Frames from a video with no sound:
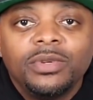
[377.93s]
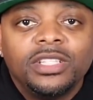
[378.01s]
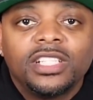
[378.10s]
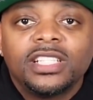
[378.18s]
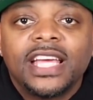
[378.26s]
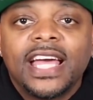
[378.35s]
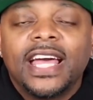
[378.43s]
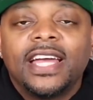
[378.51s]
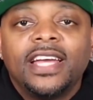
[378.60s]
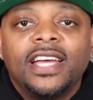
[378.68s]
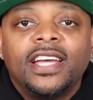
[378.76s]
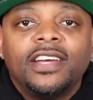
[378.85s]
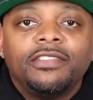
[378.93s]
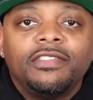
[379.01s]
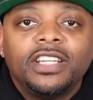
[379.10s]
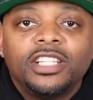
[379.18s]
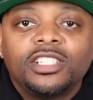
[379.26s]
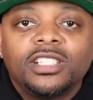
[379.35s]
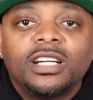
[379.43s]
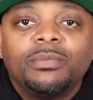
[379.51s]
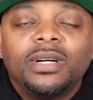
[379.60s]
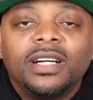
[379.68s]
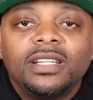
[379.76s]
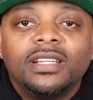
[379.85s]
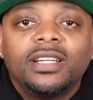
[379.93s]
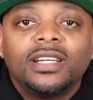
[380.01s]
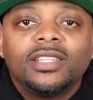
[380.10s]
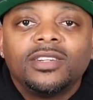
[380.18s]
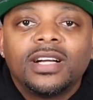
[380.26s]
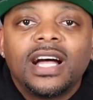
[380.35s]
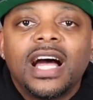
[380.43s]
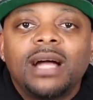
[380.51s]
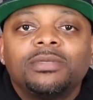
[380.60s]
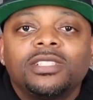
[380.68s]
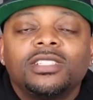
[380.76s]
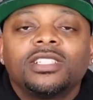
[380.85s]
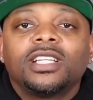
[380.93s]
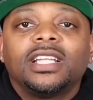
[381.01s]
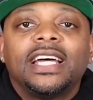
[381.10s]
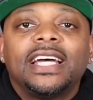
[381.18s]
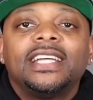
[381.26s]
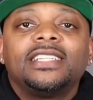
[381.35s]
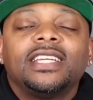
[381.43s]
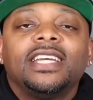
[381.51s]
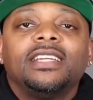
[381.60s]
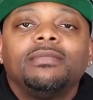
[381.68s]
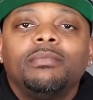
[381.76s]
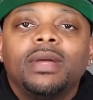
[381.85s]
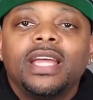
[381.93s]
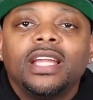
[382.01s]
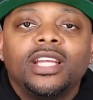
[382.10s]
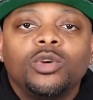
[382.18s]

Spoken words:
We just had finished up another options class, and man,